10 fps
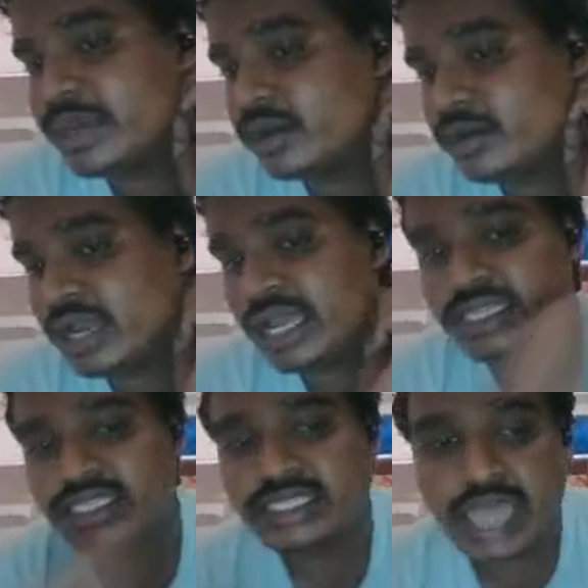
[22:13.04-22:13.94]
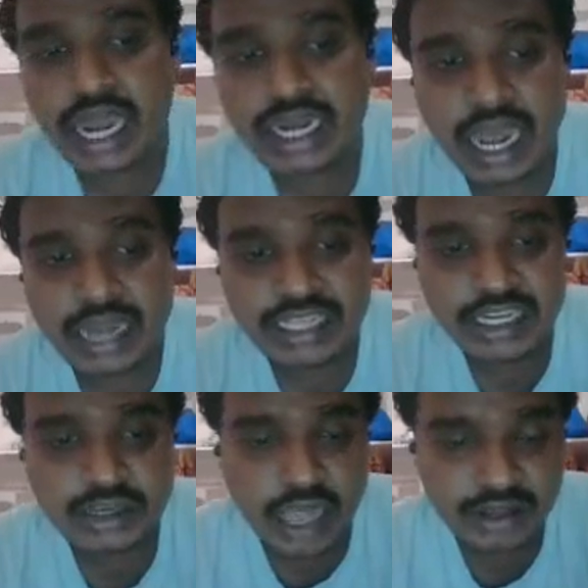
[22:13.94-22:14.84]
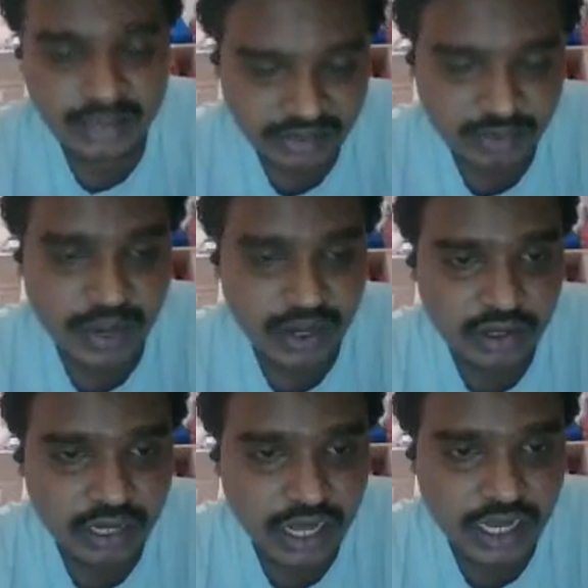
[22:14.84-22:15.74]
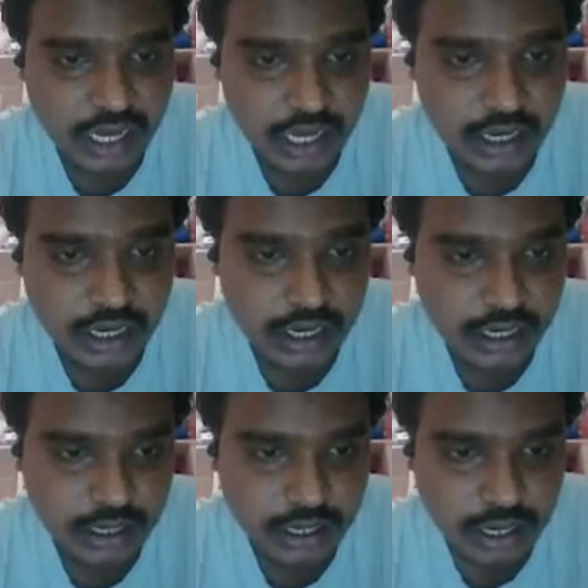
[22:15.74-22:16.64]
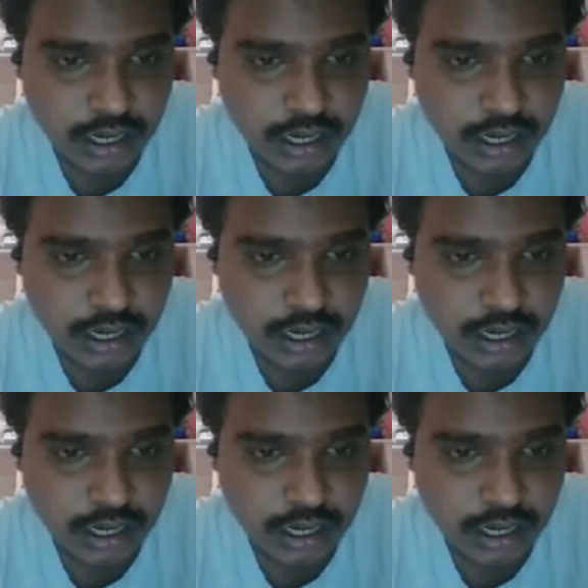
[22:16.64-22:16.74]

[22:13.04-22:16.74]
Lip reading: attachment. Okay, this at this particular